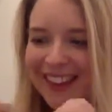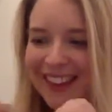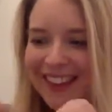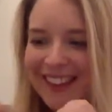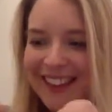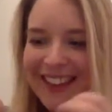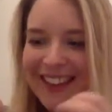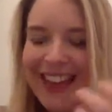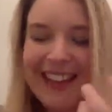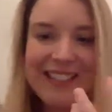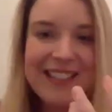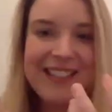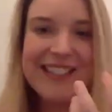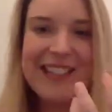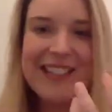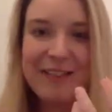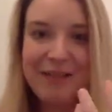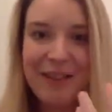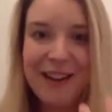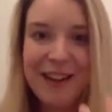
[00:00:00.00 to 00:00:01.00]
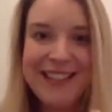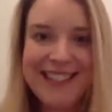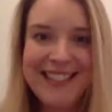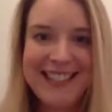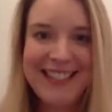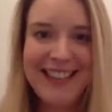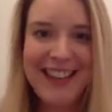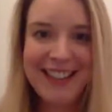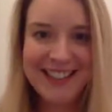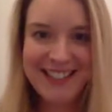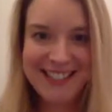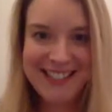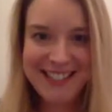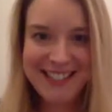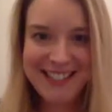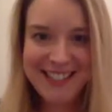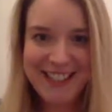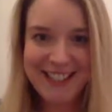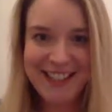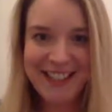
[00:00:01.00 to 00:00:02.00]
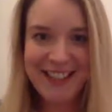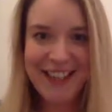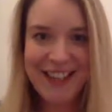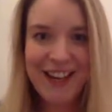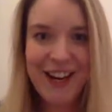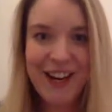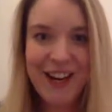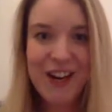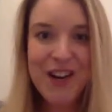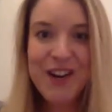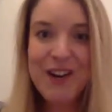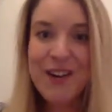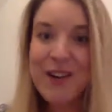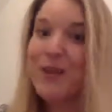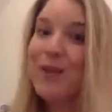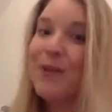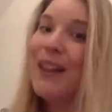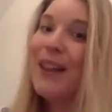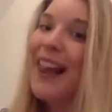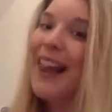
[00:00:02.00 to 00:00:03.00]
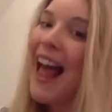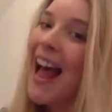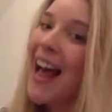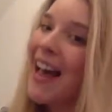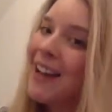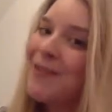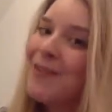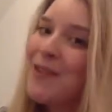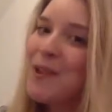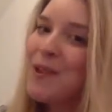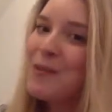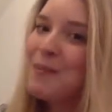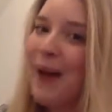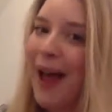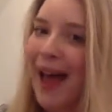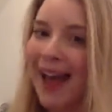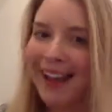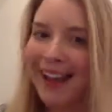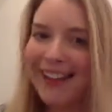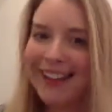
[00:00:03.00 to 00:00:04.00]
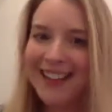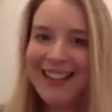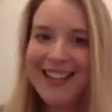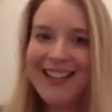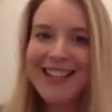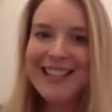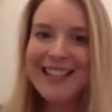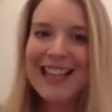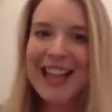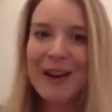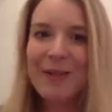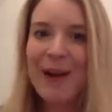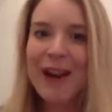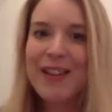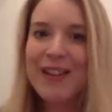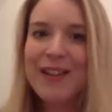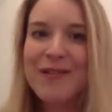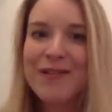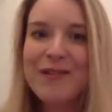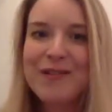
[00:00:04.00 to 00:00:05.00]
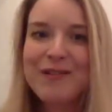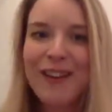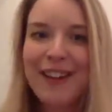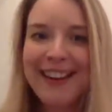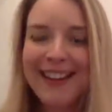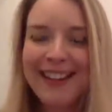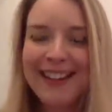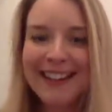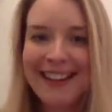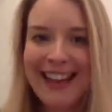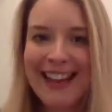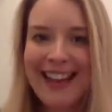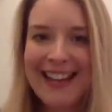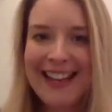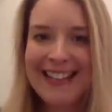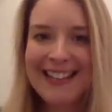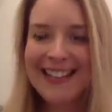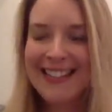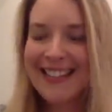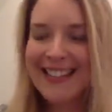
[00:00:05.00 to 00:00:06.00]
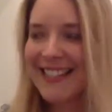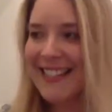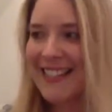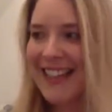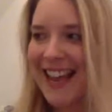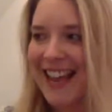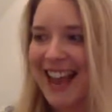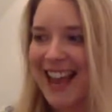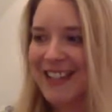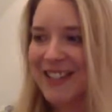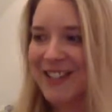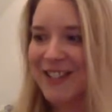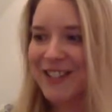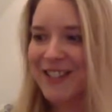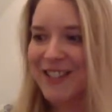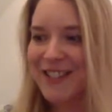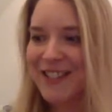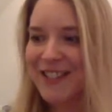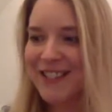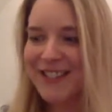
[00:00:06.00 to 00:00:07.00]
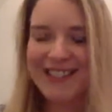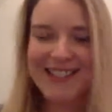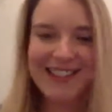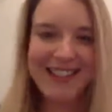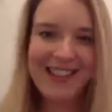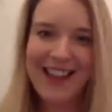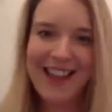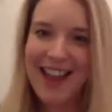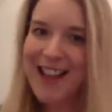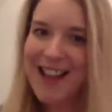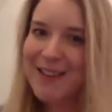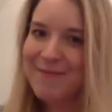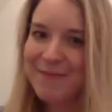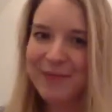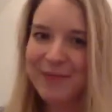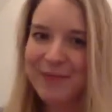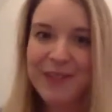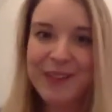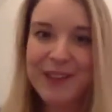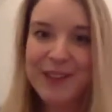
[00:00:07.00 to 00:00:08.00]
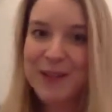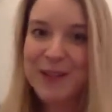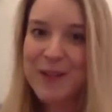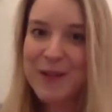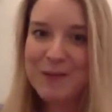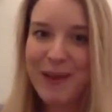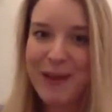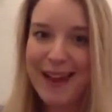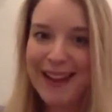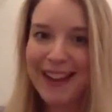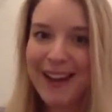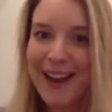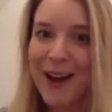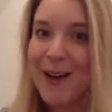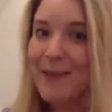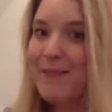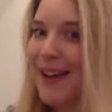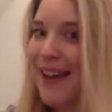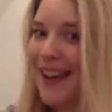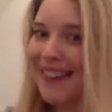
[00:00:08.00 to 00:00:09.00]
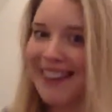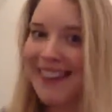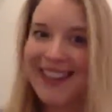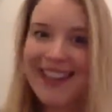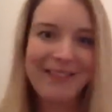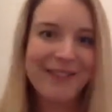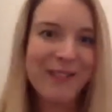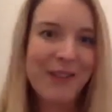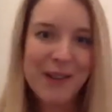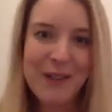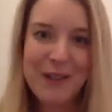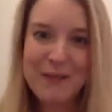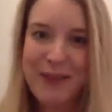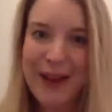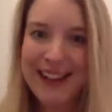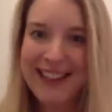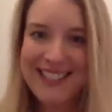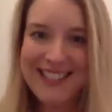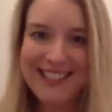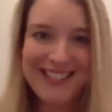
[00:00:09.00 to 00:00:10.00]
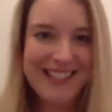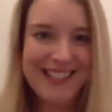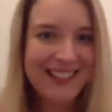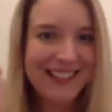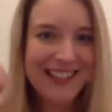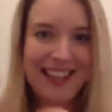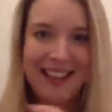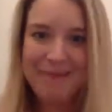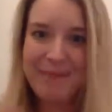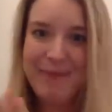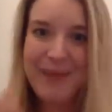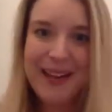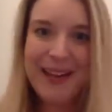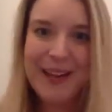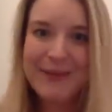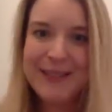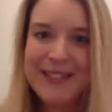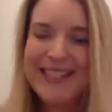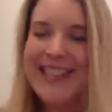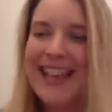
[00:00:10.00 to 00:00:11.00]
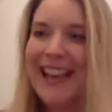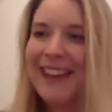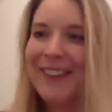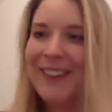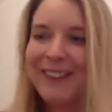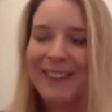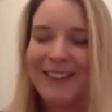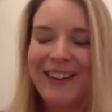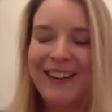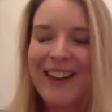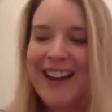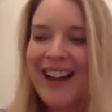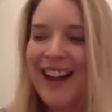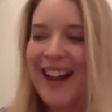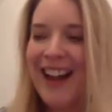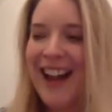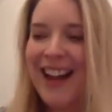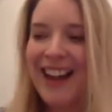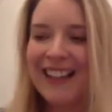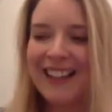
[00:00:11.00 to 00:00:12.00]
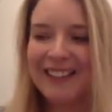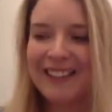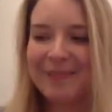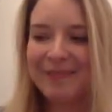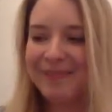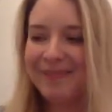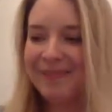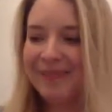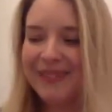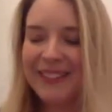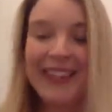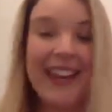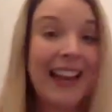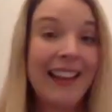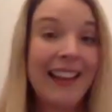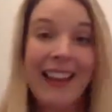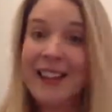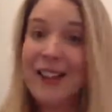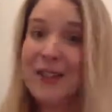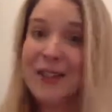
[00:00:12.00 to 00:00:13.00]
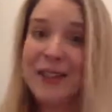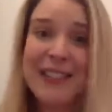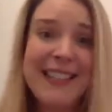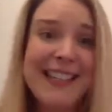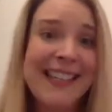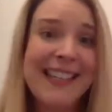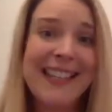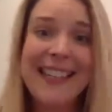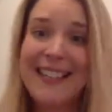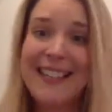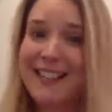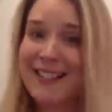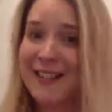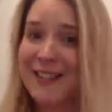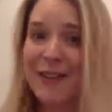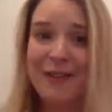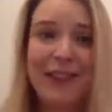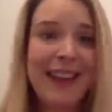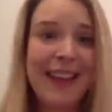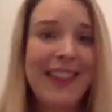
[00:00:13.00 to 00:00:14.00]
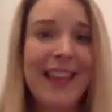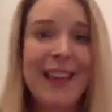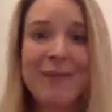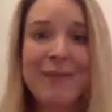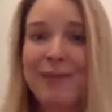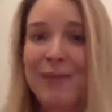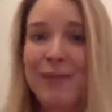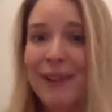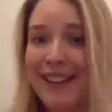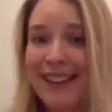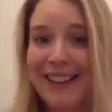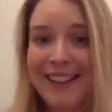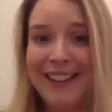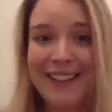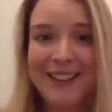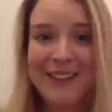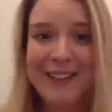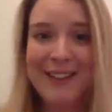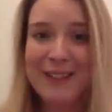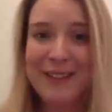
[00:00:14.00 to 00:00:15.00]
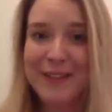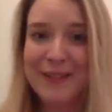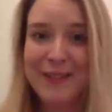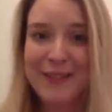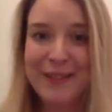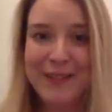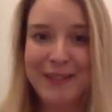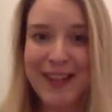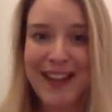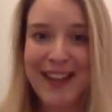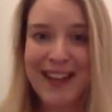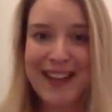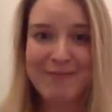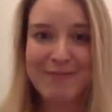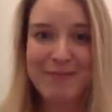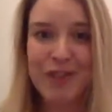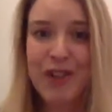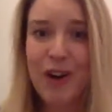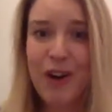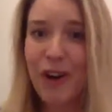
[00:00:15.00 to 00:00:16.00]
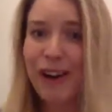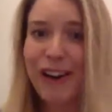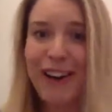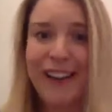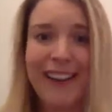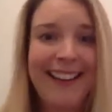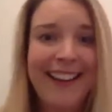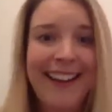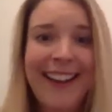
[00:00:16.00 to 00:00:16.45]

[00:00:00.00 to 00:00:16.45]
yeah, just like finding another sister who will have your back, like when you're running late and you're for the school pickup, and they've got your back to like pick up the slack, or yeah, like you're sick and sort of like they're bringing you sort of chocolate